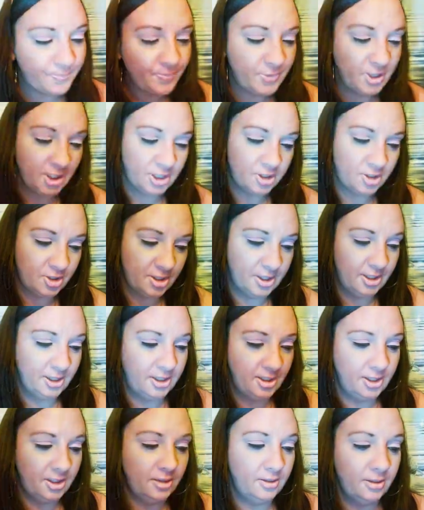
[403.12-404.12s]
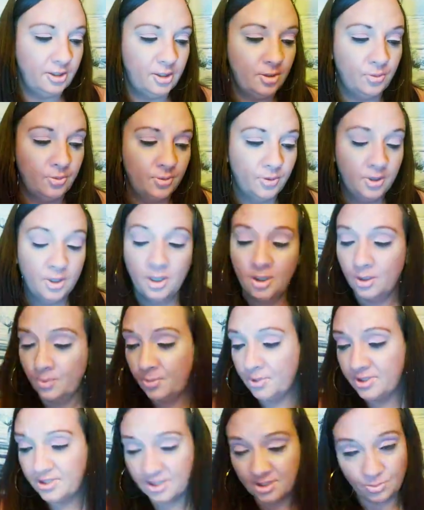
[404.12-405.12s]
Yeah, tried to kill you.
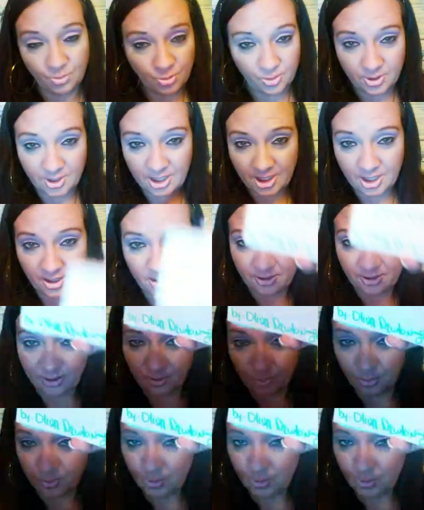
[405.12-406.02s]
But someone here is going